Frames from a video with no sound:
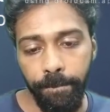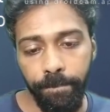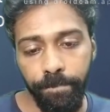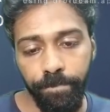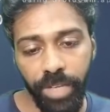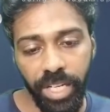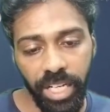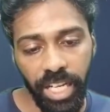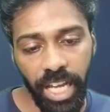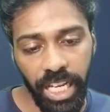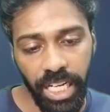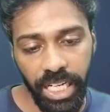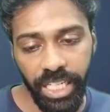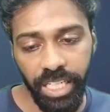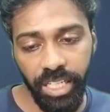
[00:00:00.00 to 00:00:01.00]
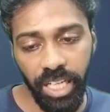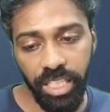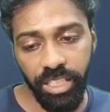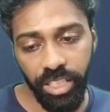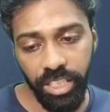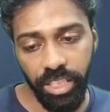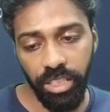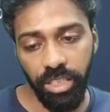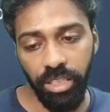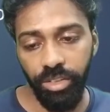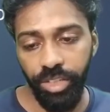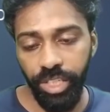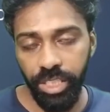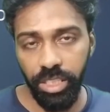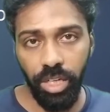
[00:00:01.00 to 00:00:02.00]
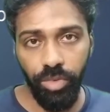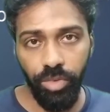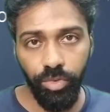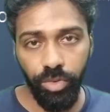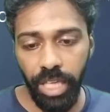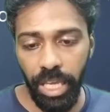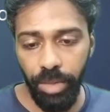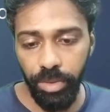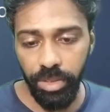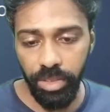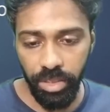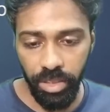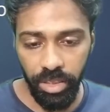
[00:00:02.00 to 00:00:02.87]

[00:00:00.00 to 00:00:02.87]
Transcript: It will highlight India's rich regional food diversity